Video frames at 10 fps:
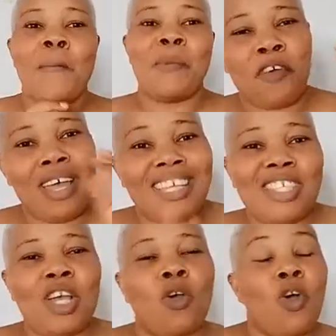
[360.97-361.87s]
before
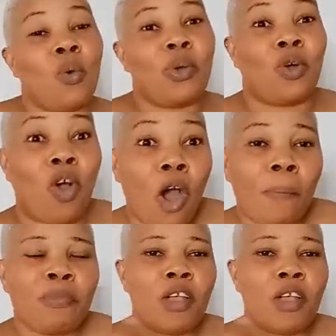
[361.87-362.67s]
Angel will come